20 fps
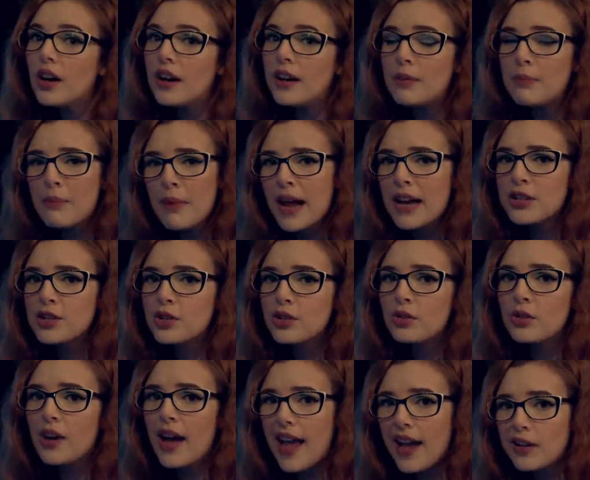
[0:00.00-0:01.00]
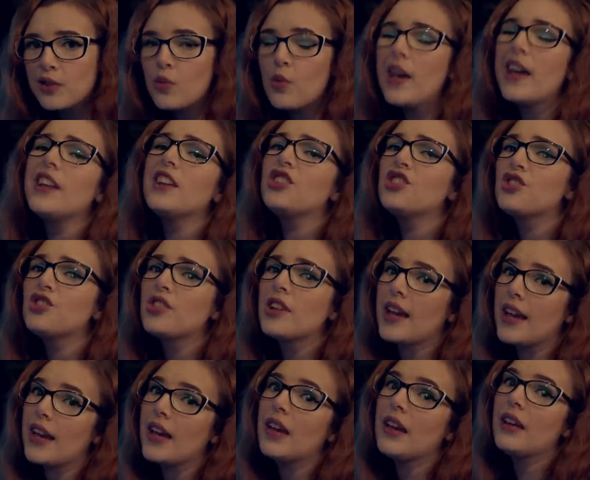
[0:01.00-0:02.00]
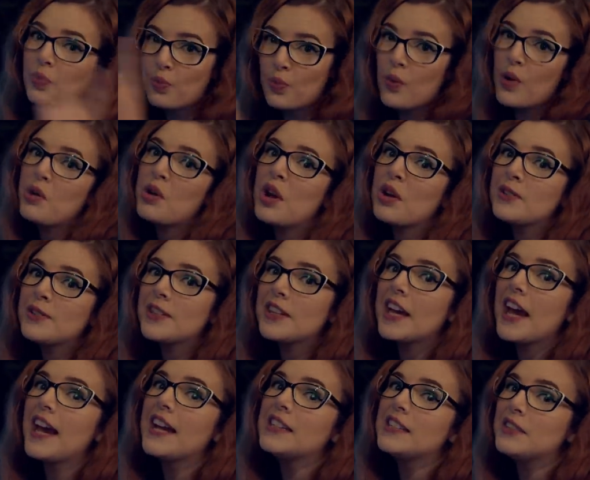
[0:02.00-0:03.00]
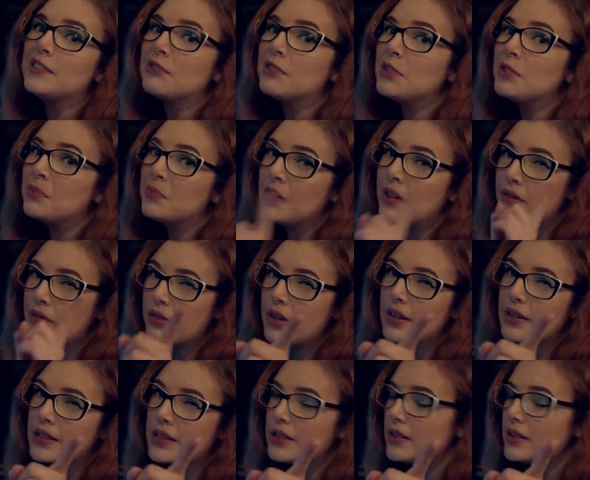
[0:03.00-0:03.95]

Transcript: and magical head witch here. We'll go to the Katie room very